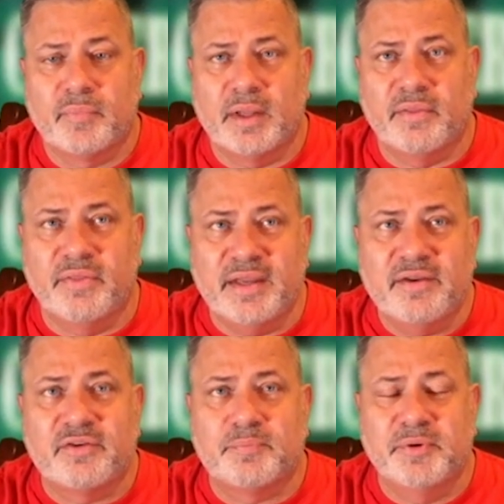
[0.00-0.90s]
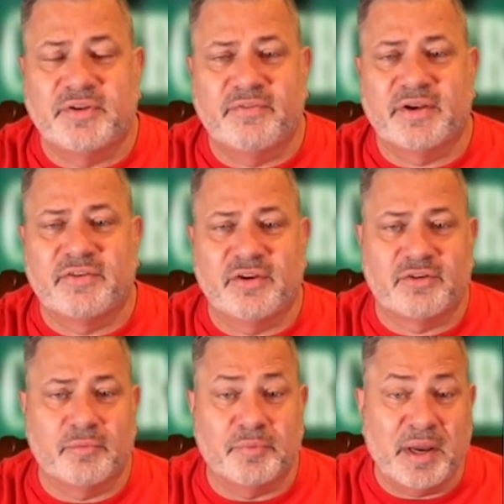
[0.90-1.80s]
these specific
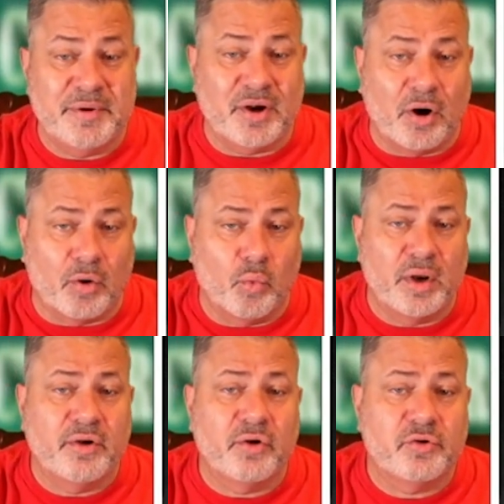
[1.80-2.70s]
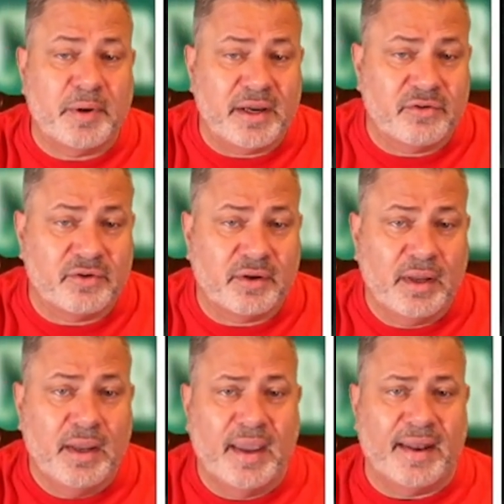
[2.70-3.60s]
systems maybe are Windows-based,
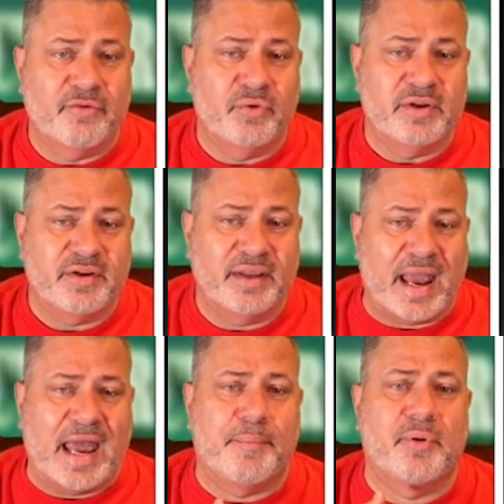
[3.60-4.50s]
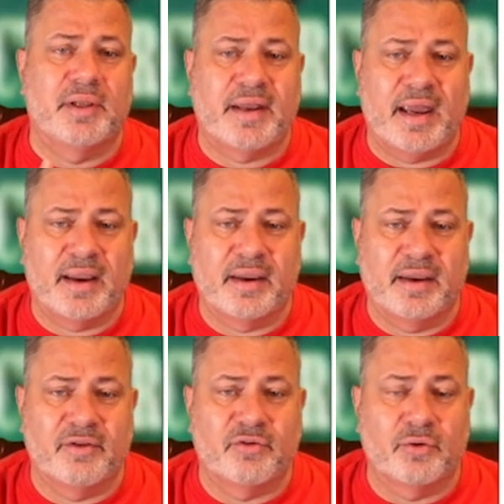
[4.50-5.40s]
and if we see an Apple attack
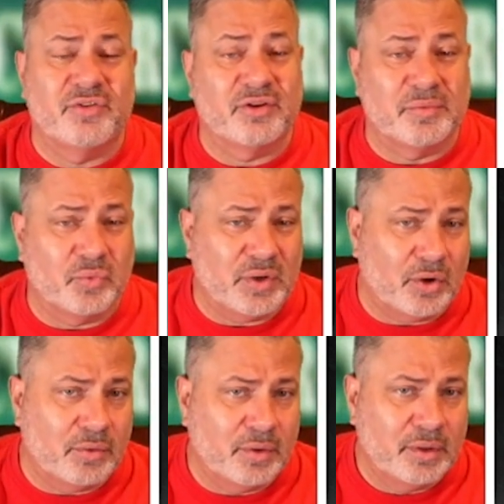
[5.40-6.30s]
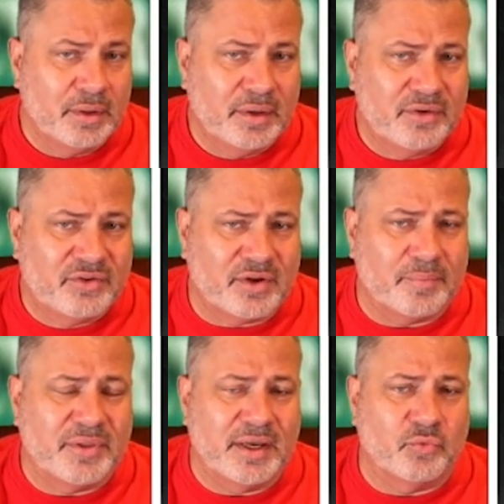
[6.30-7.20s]
against those systems, we know
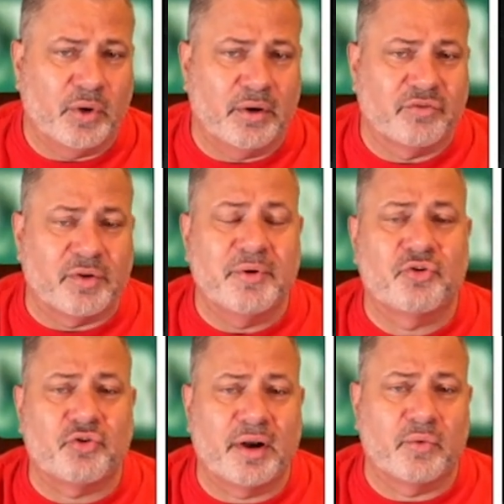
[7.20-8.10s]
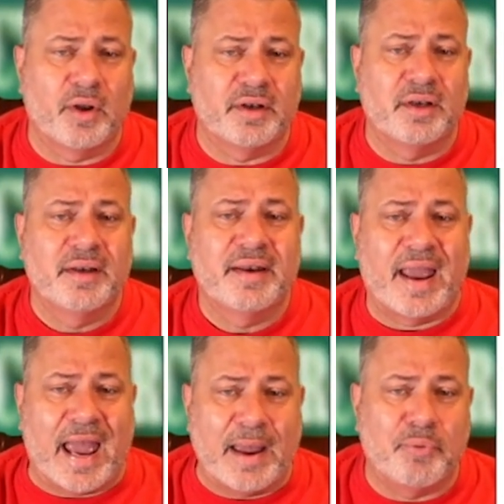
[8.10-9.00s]
something is weird. Somebody was trying to run
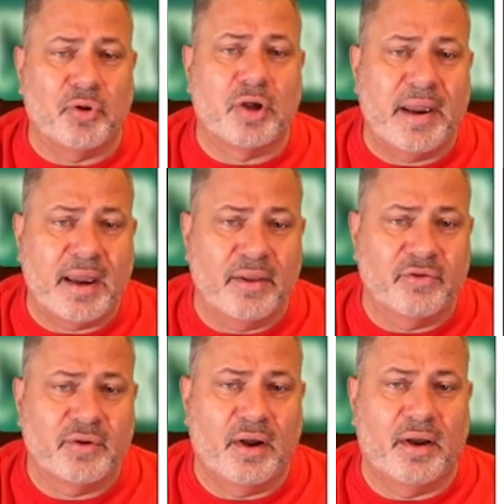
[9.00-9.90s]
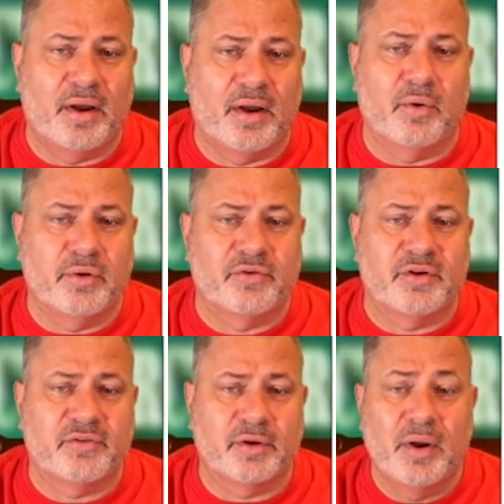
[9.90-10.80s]
Apple commands on a Windows
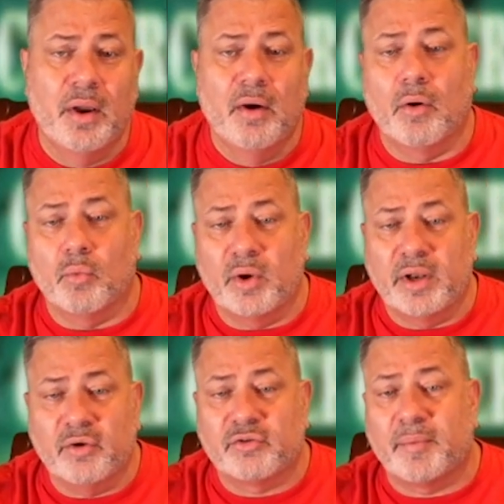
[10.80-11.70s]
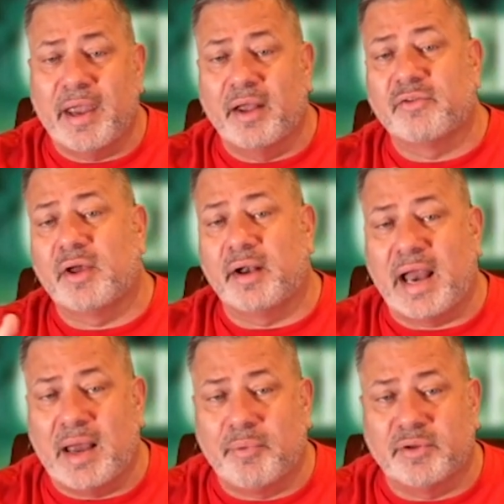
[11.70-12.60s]
system, or Windows commands on an
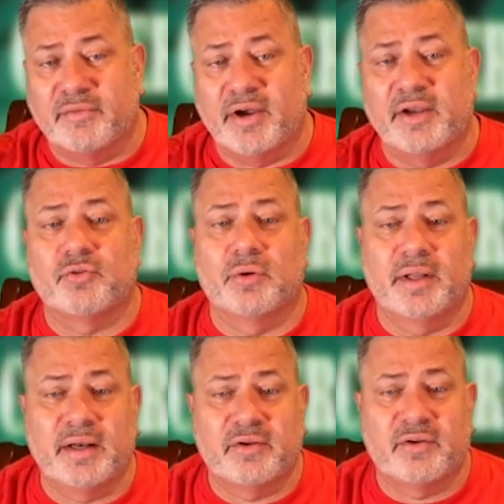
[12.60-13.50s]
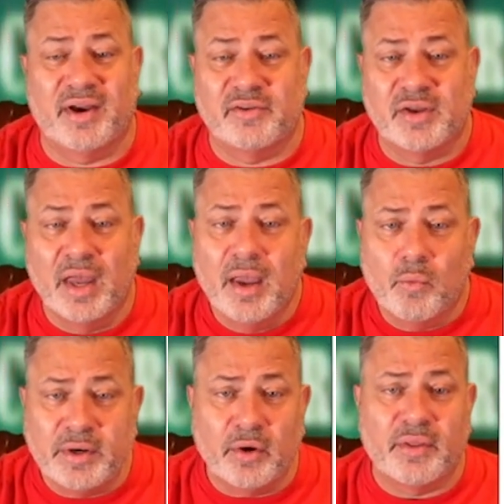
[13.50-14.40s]
Apple device or a Linux device.
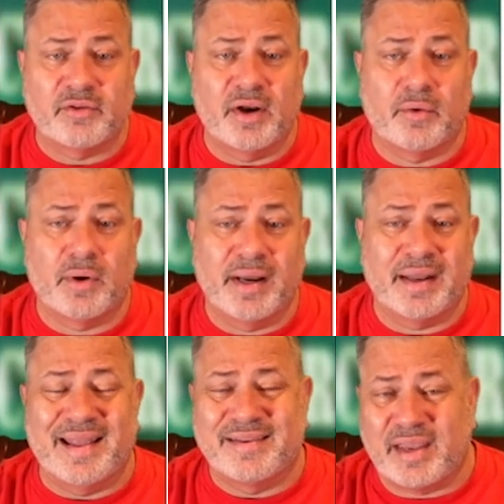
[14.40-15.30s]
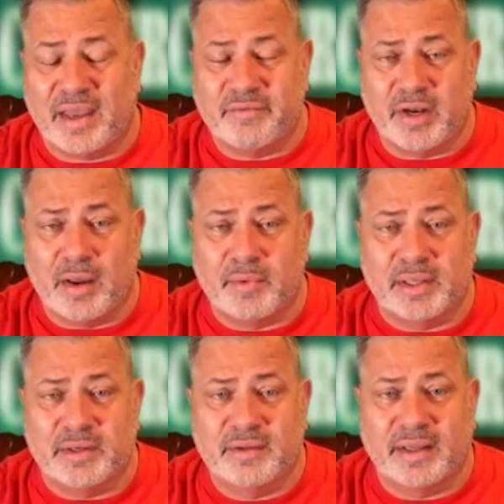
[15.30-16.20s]
We know that's not right, and that's kind of
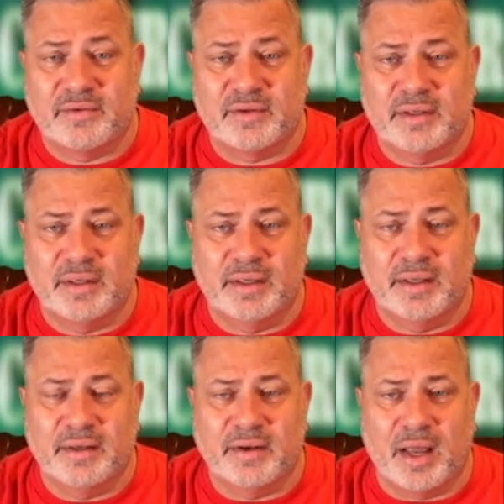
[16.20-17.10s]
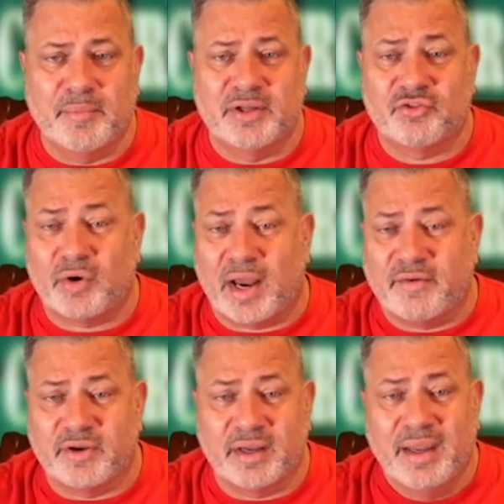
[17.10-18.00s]
anomaly. That's uh, anomalous
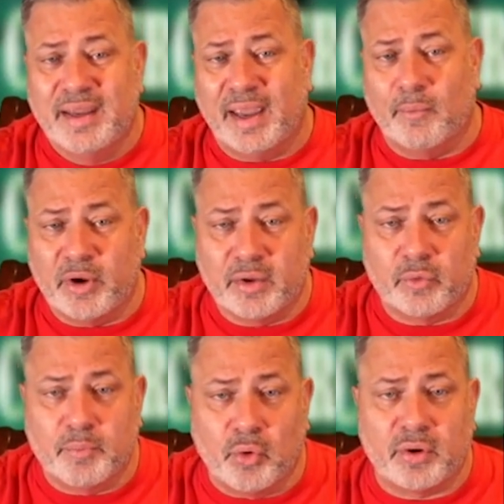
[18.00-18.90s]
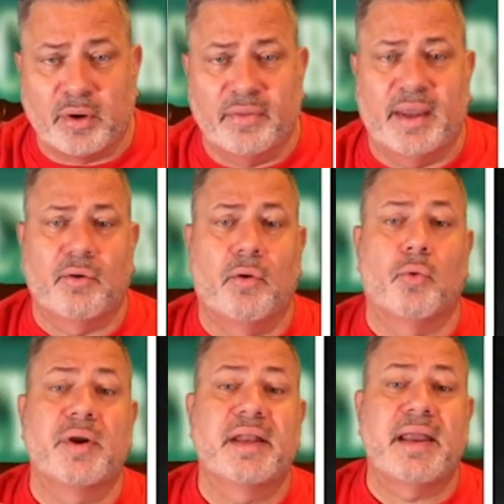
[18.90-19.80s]
traffic, and we can report on that, or
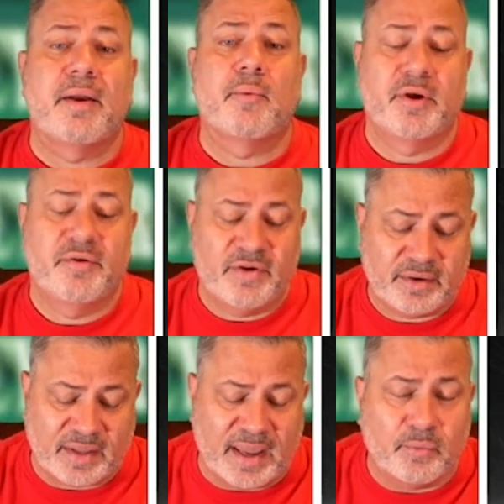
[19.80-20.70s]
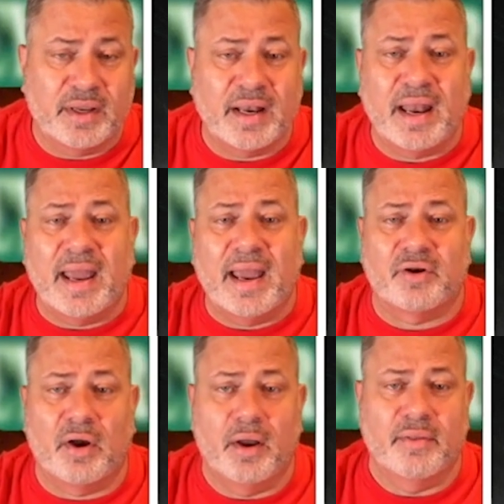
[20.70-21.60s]
we can prevent that. We can act
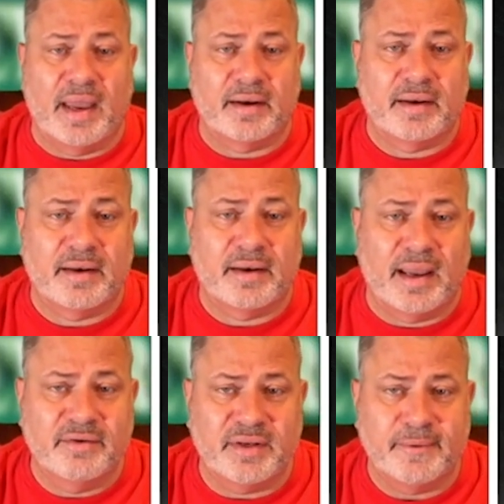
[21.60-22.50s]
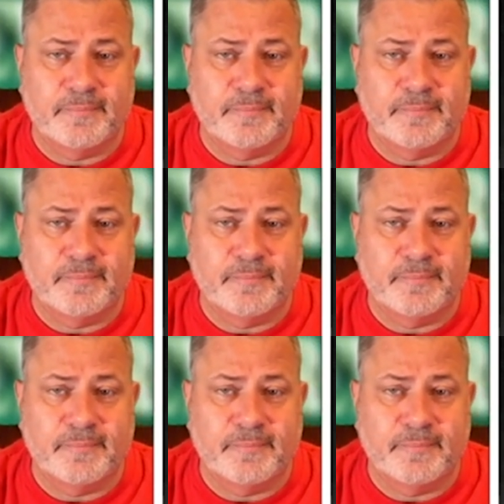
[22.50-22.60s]
on that activity.